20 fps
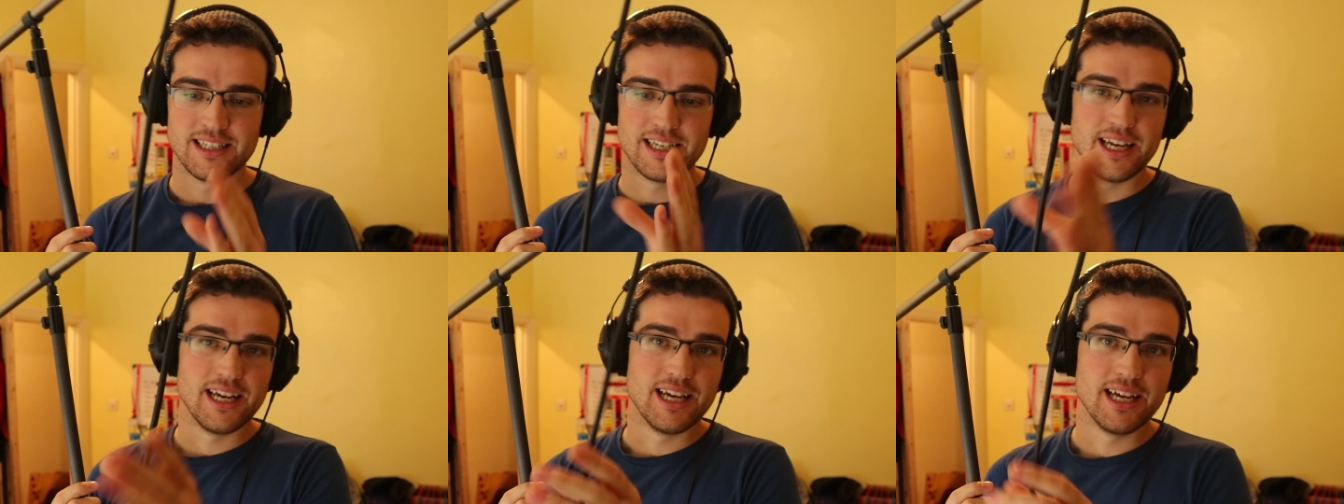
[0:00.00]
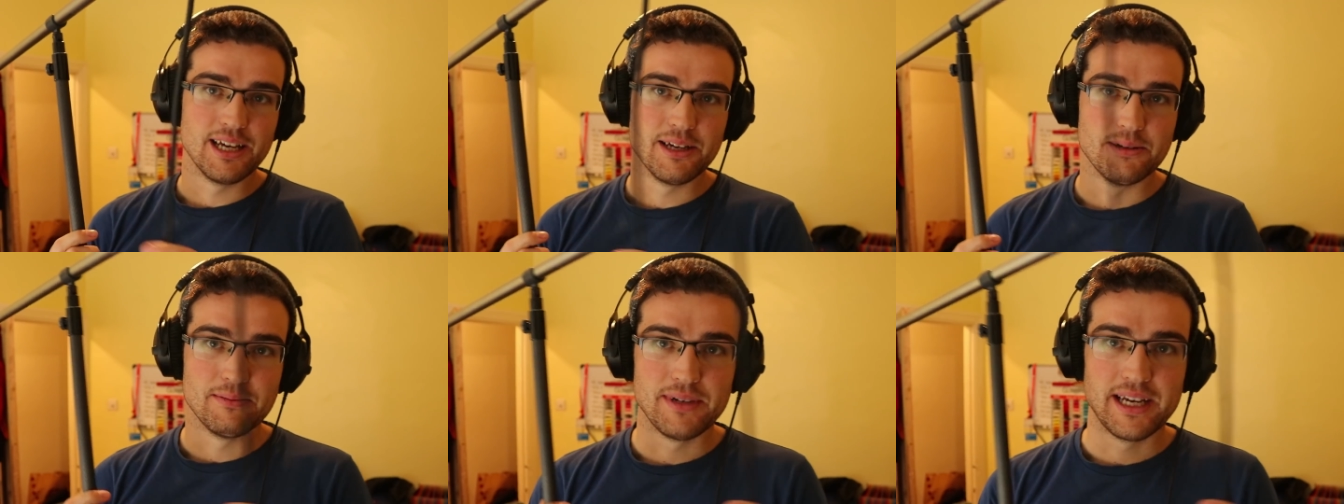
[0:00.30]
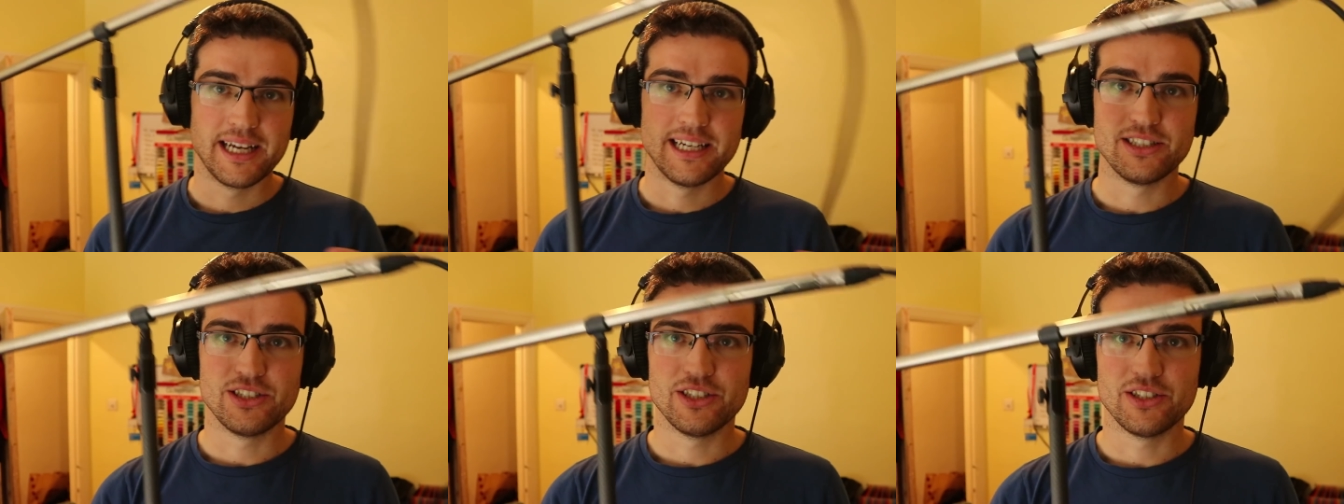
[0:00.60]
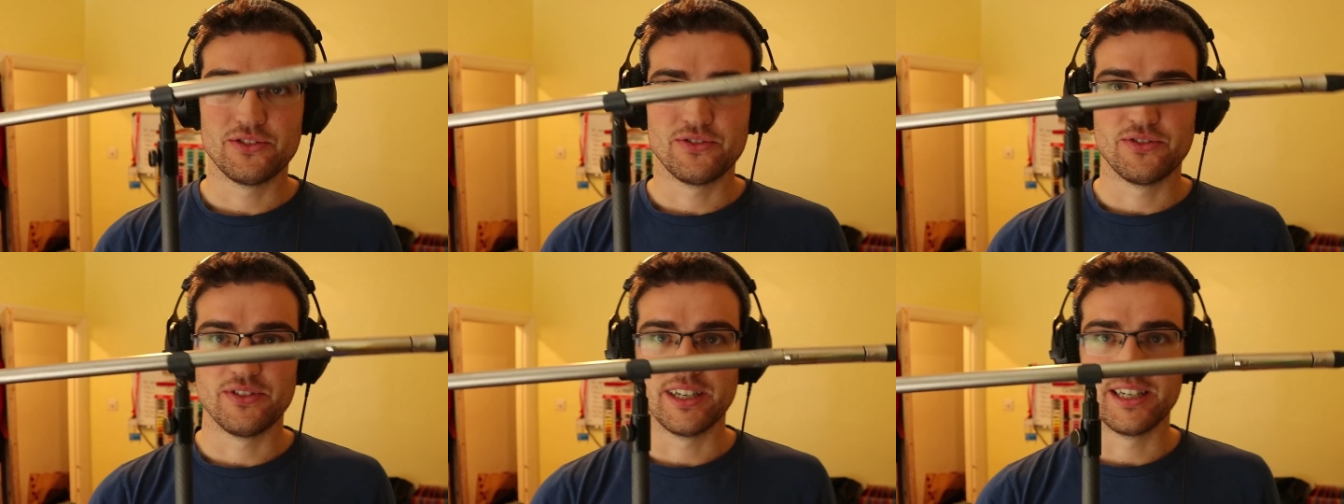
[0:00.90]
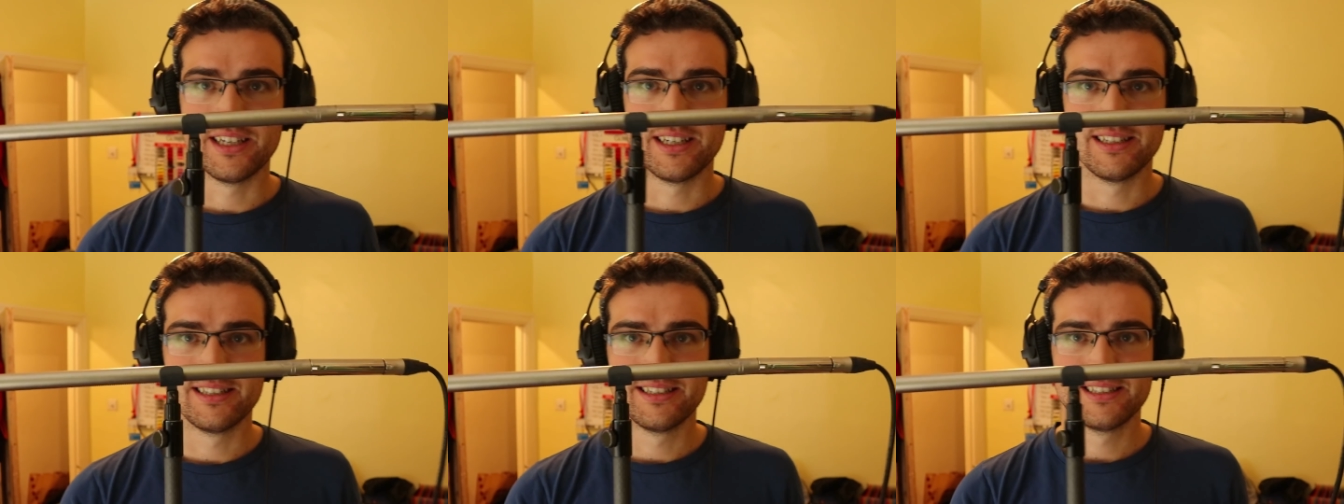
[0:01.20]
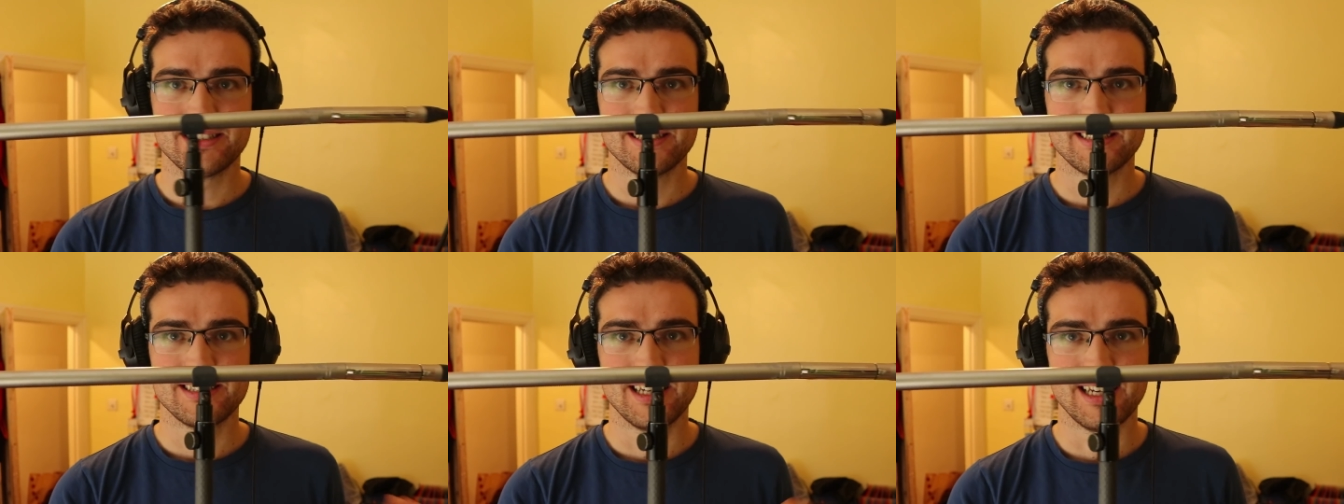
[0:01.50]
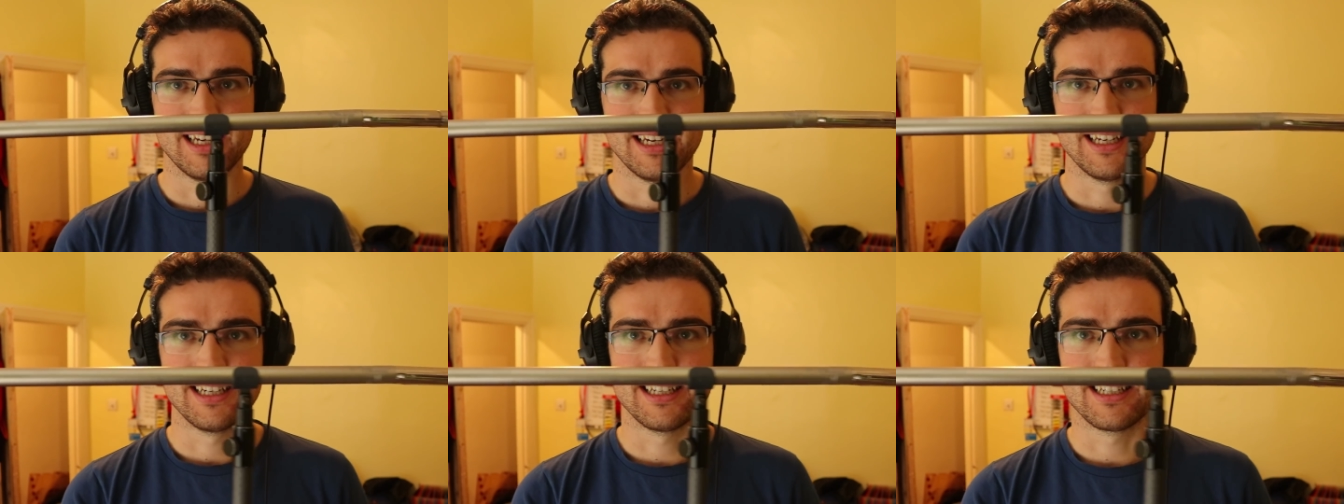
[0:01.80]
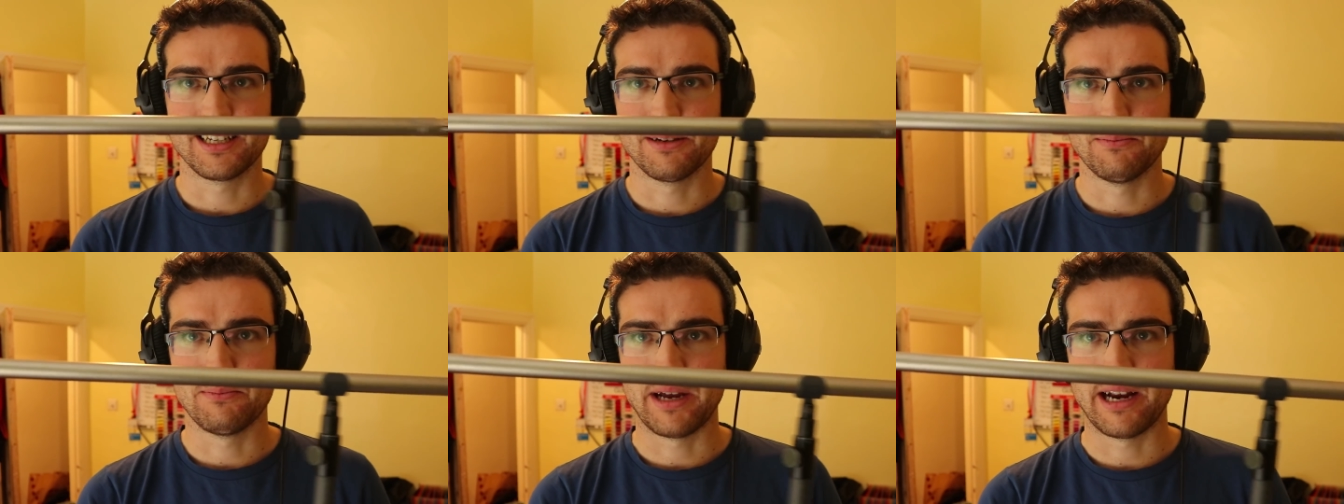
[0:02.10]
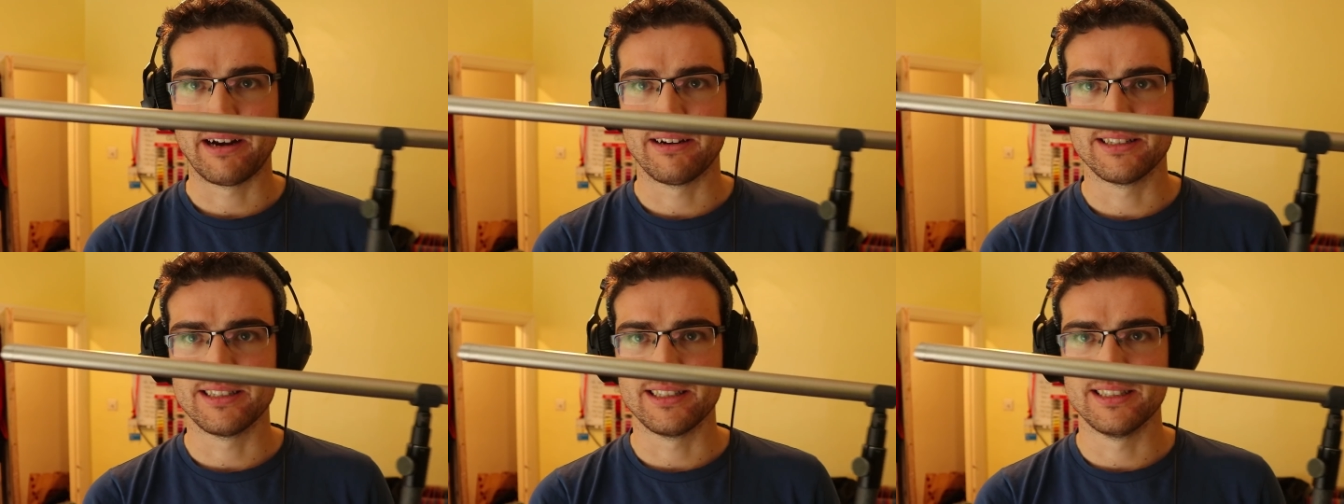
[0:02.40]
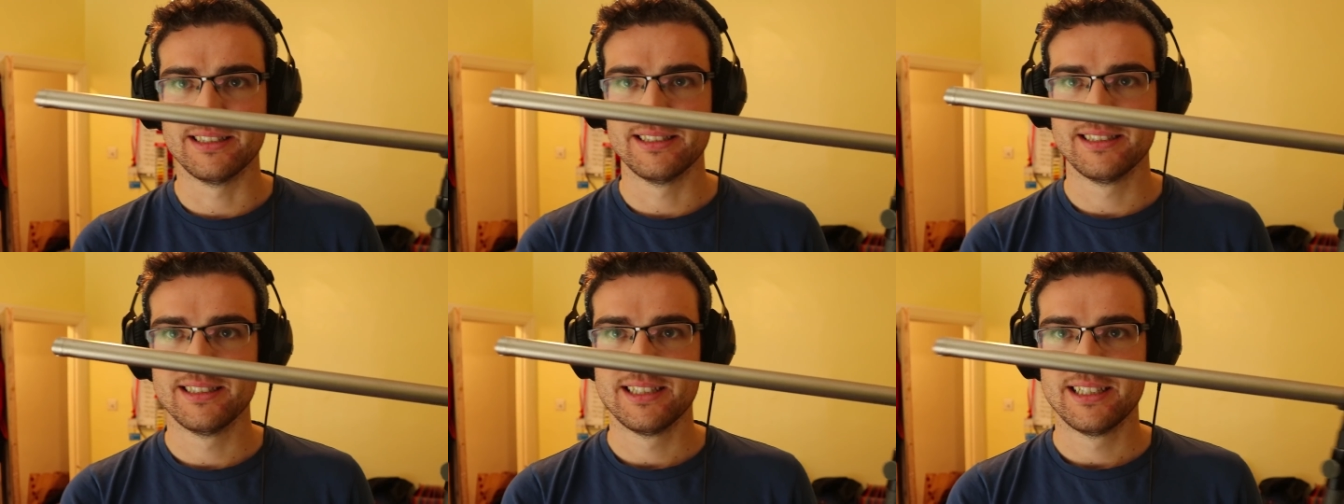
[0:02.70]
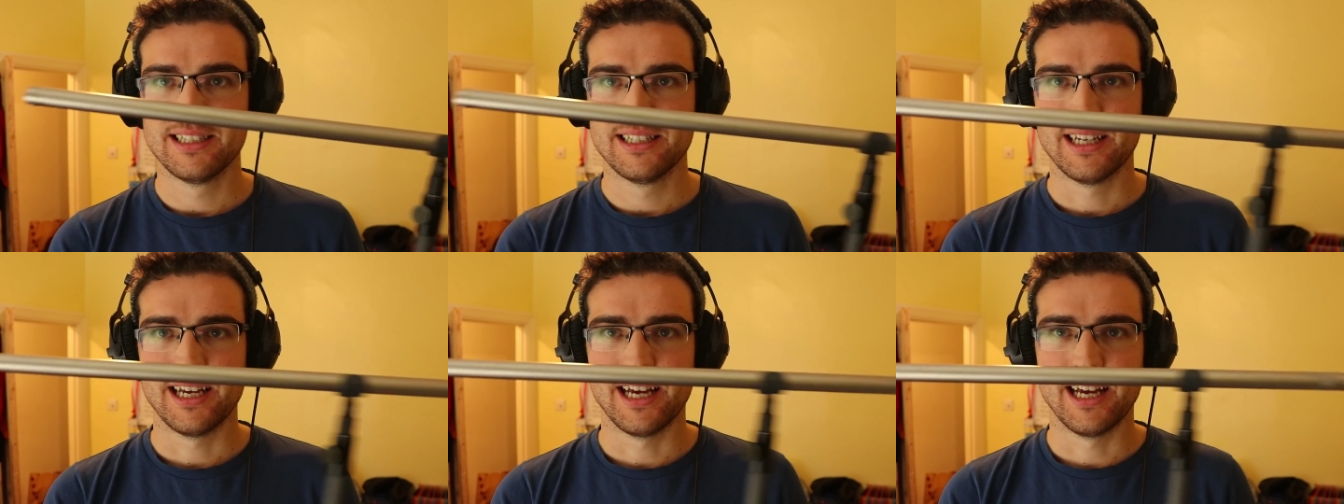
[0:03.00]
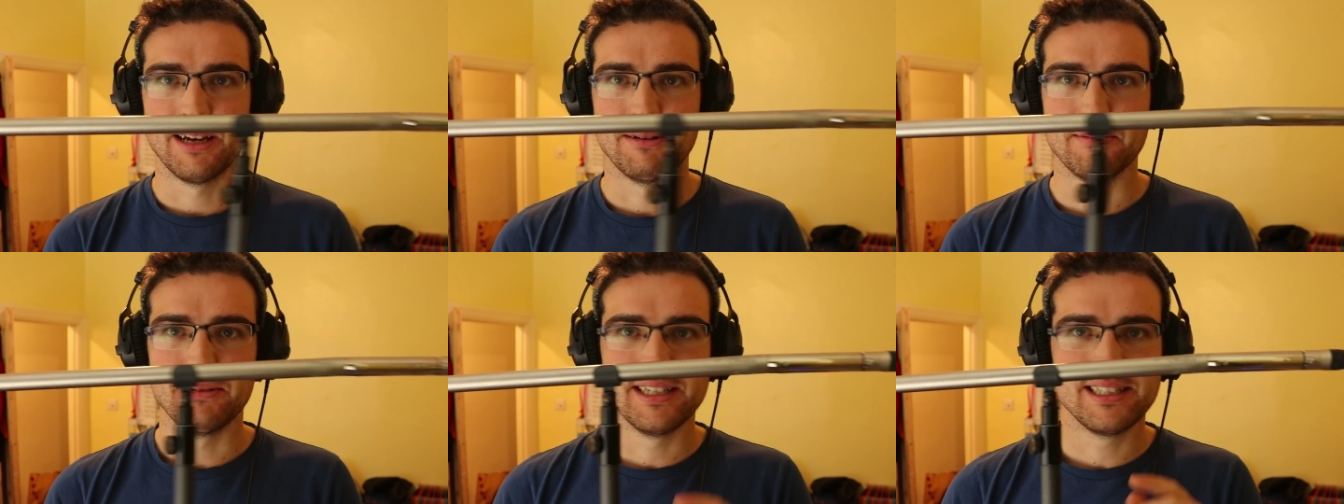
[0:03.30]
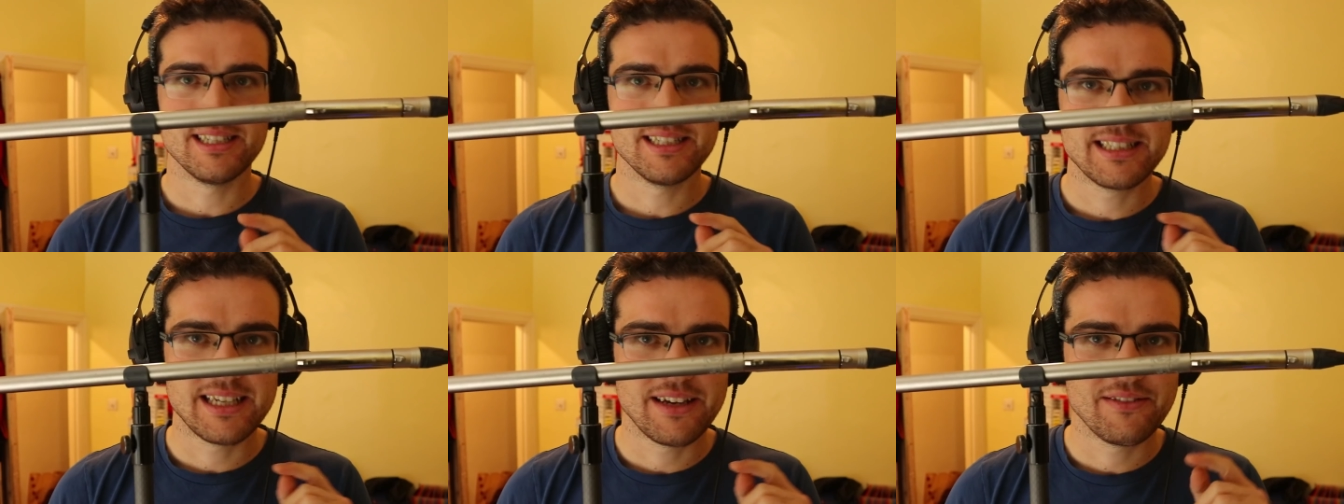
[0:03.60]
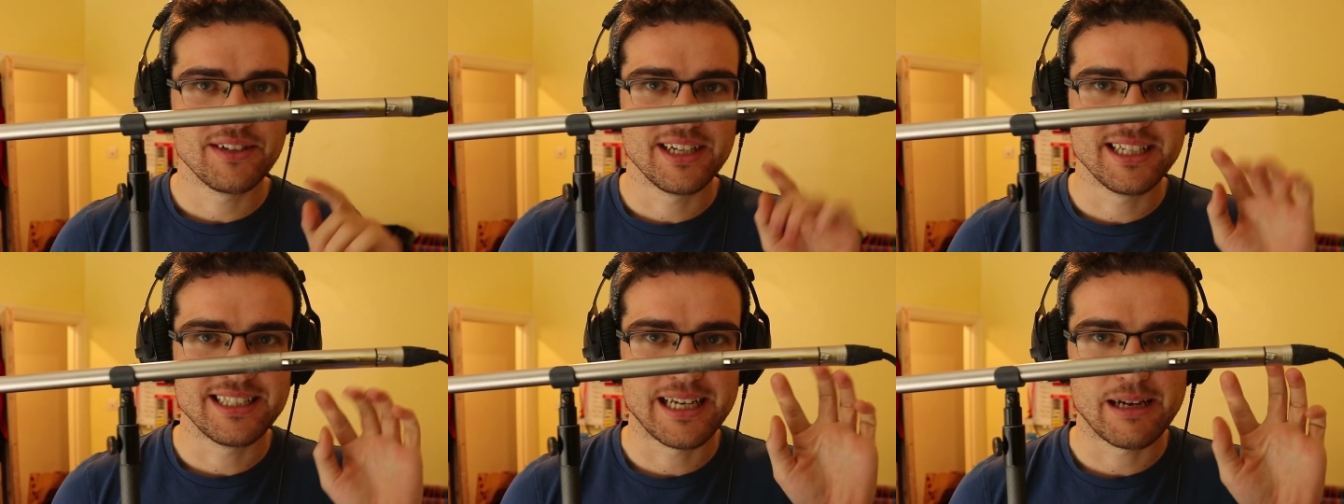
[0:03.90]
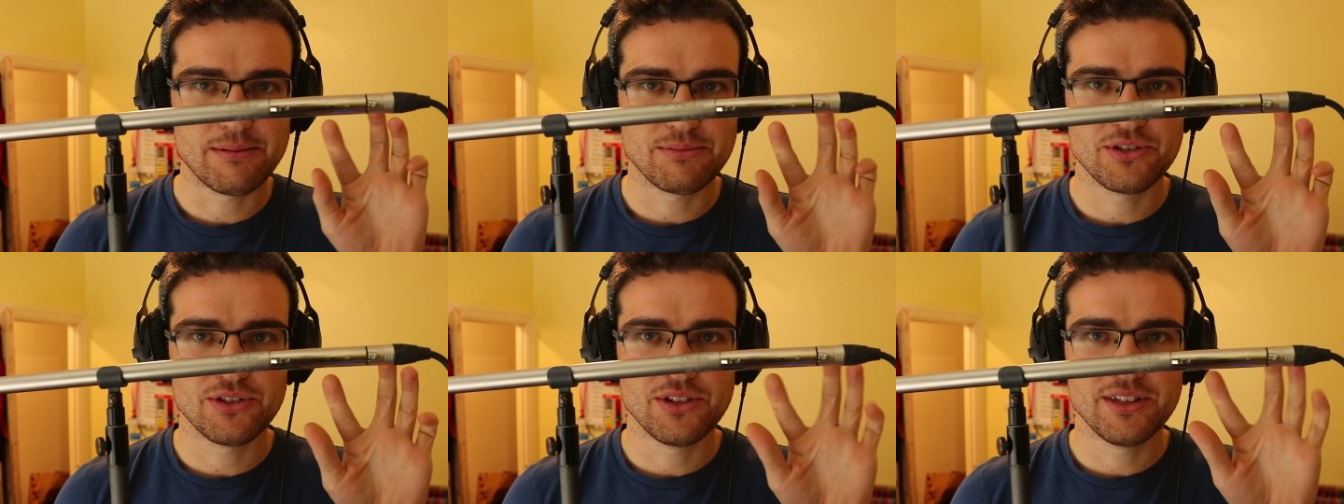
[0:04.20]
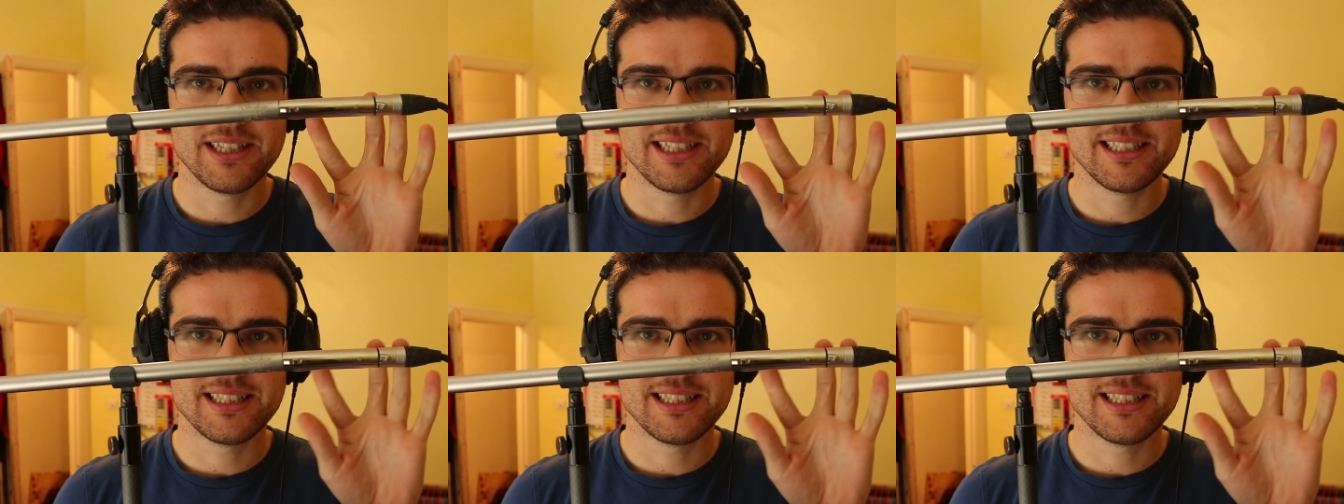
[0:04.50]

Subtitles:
And just for comparison, it does have an adapter on.